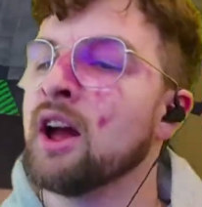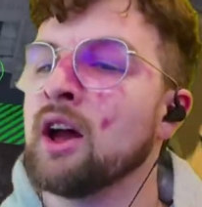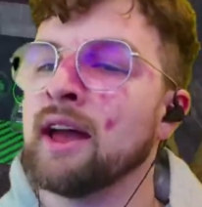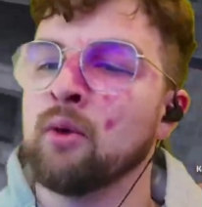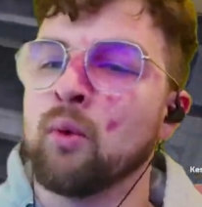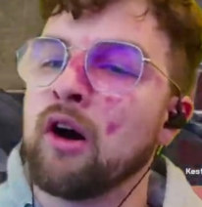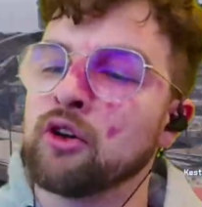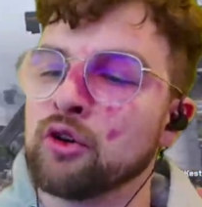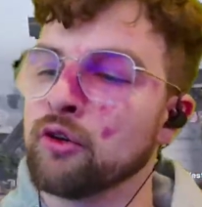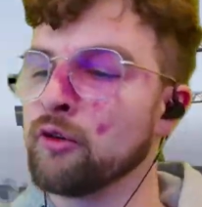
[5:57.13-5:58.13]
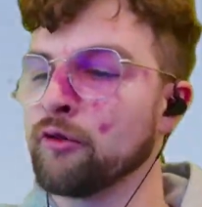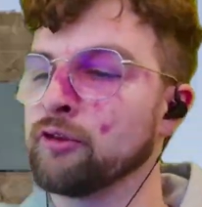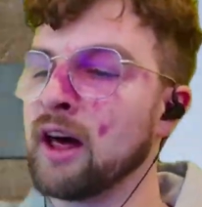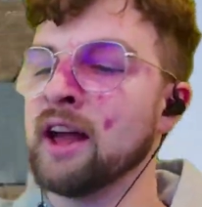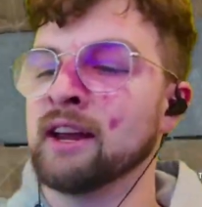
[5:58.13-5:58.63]
and while you're
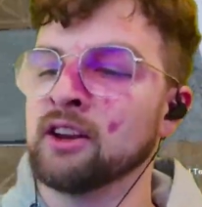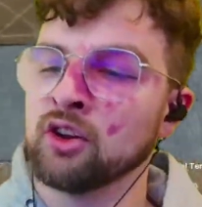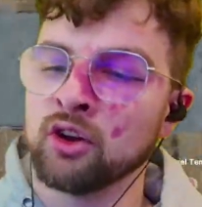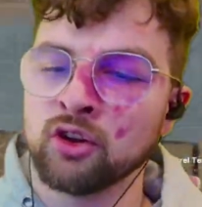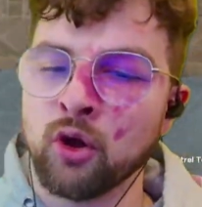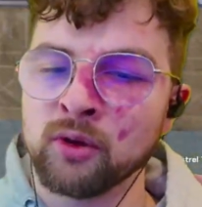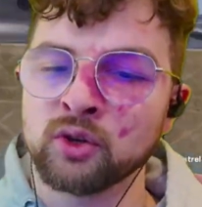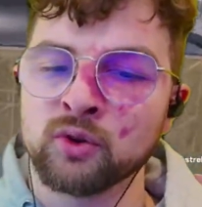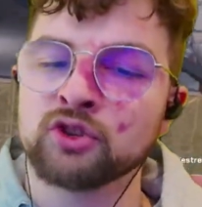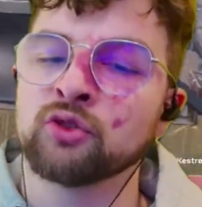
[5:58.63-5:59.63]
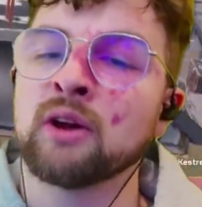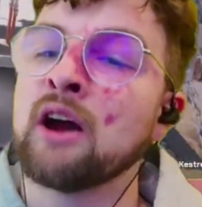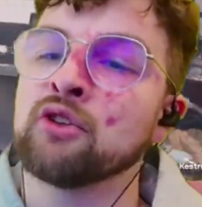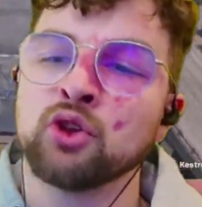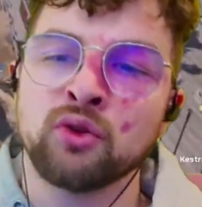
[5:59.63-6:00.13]
flying and going towards the
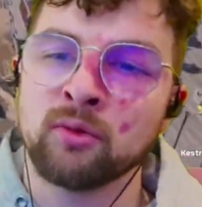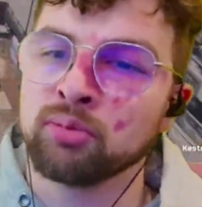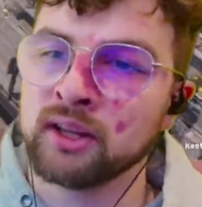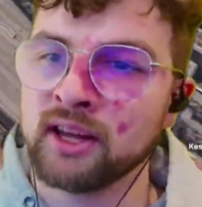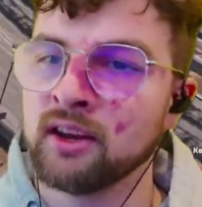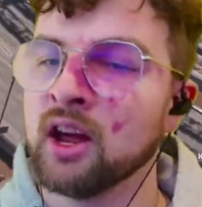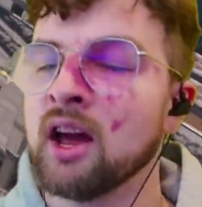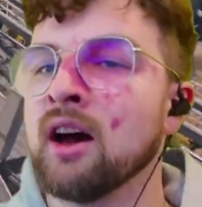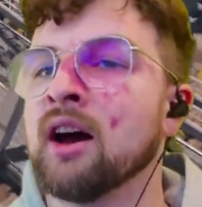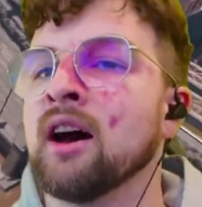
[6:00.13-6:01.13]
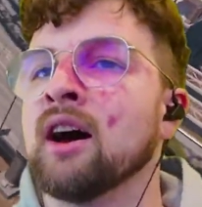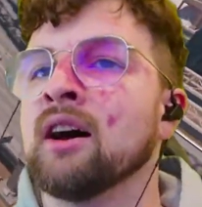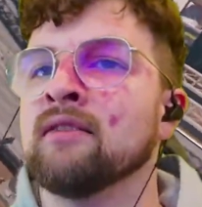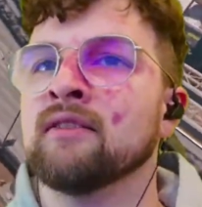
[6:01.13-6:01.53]
ground, you can plate. Uh,